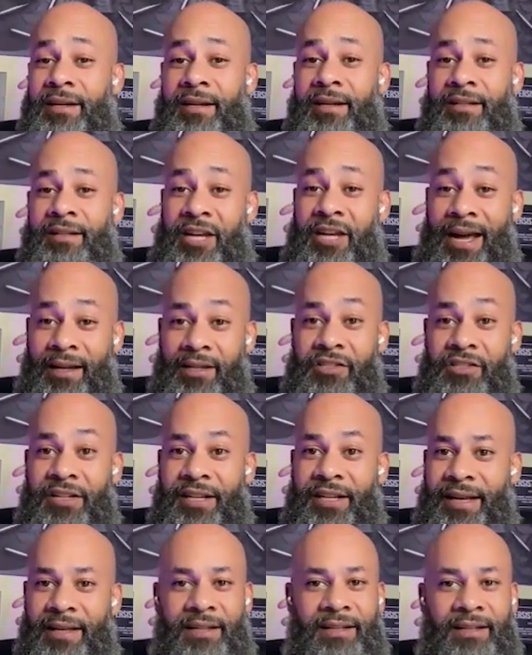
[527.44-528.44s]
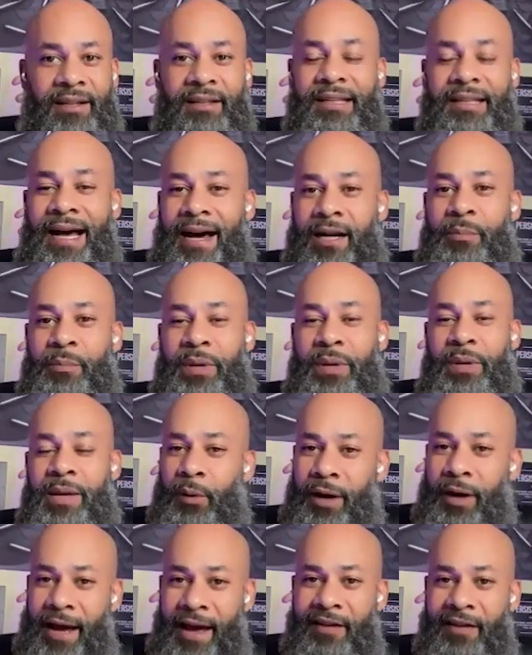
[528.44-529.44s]
a challenge, again, that a lot of
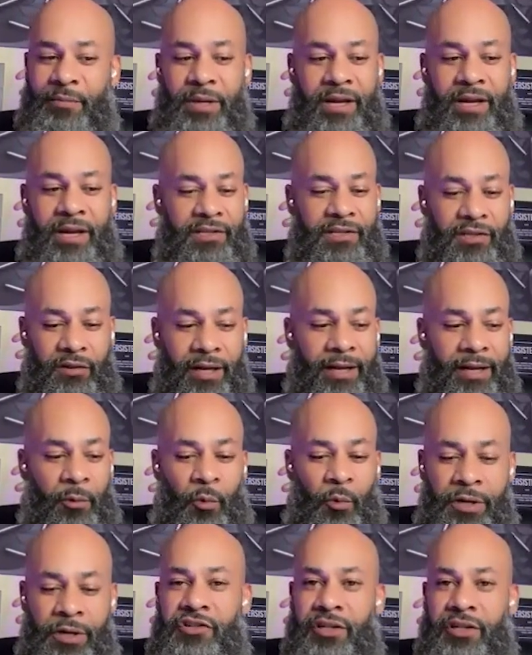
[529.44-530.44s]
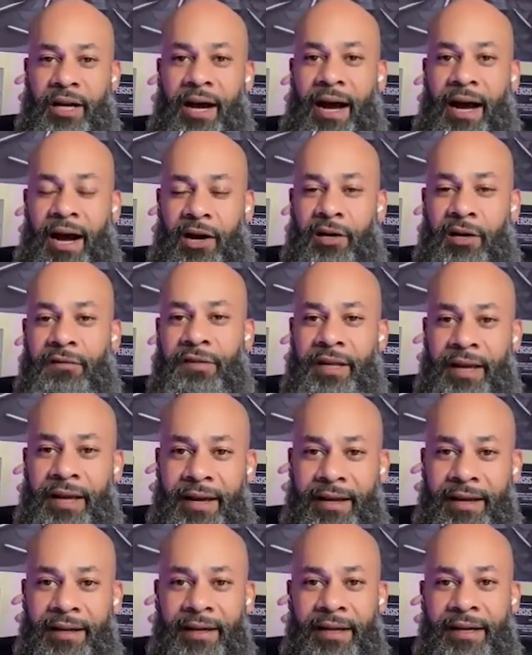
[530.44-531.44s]
people have, because they're like, when should I hire a
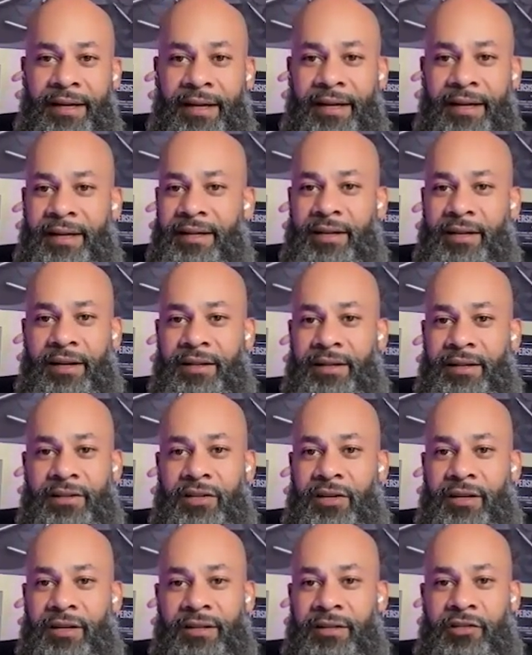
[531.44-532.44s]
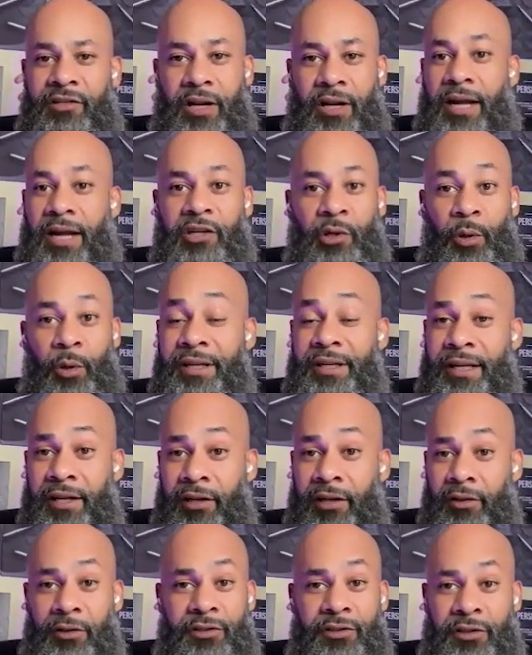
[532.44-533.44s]
VA? Should I do a
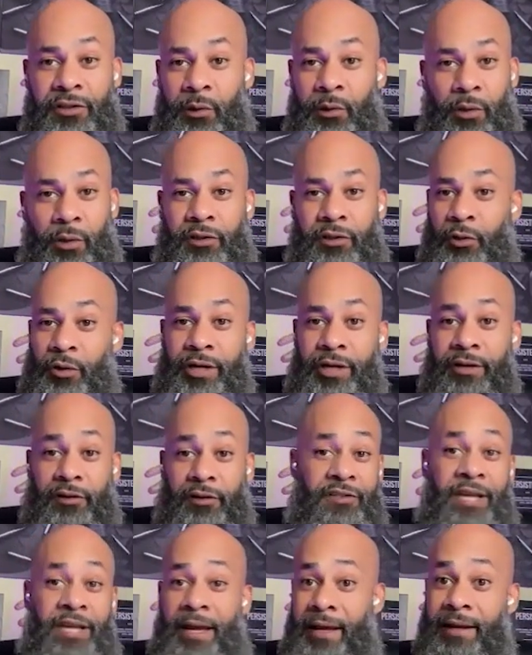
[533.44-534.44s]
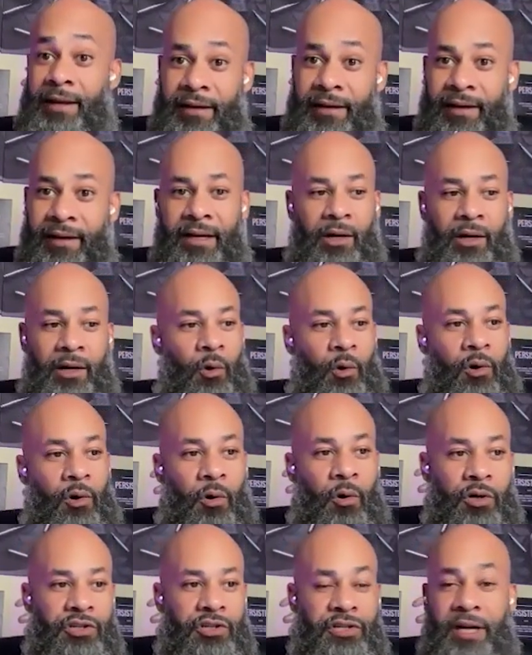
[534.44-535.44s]
deal or 2 or 3 or 10,
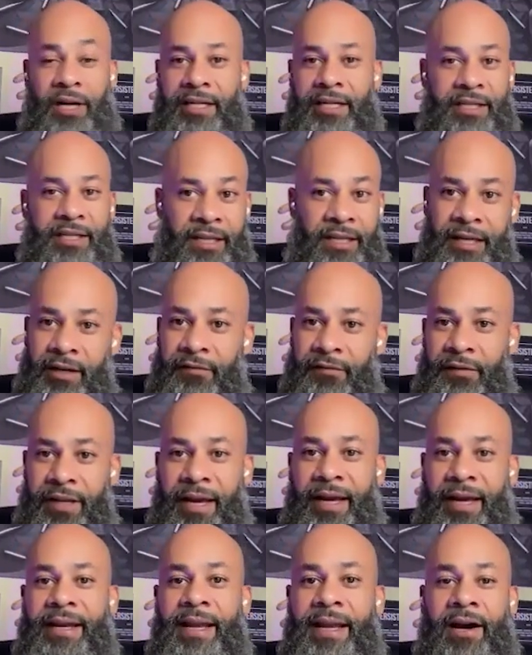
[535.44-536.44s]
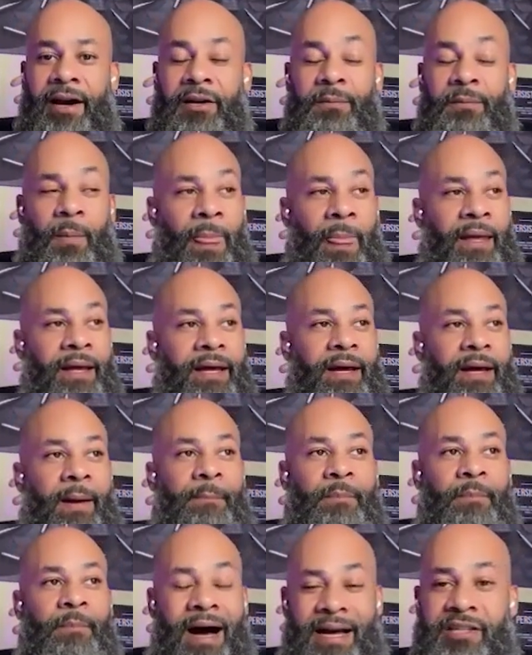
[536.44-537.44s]
or should I get a VA now?
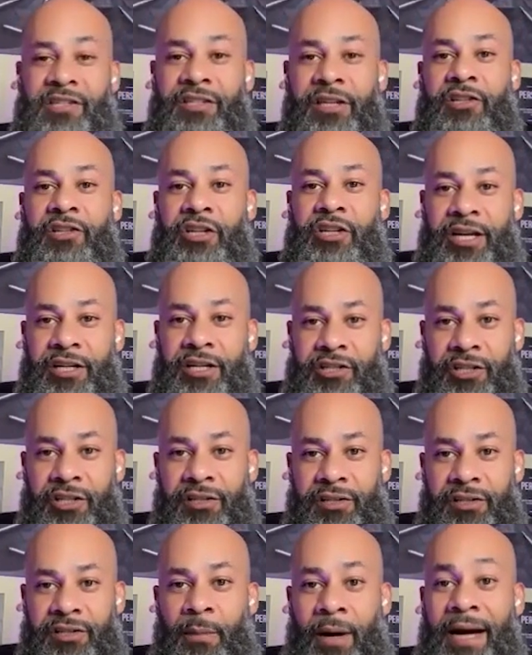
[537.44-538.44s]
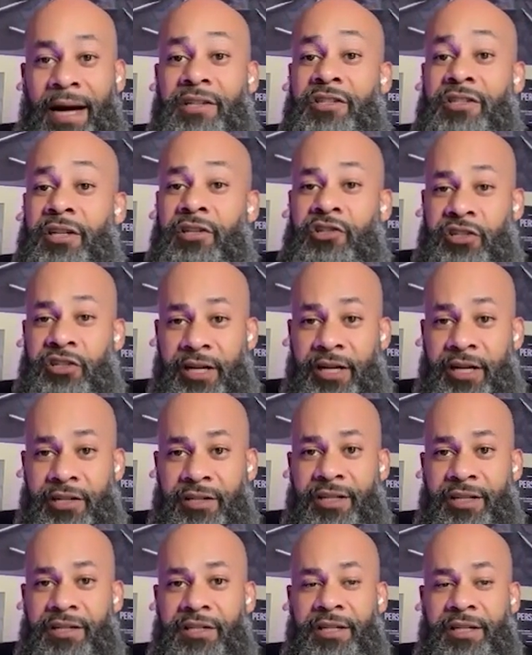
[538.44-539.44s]
My suggestion
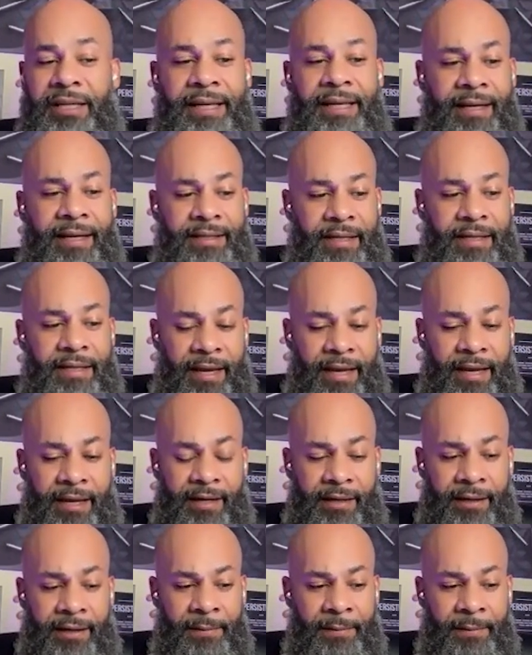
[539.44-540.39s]
is to get a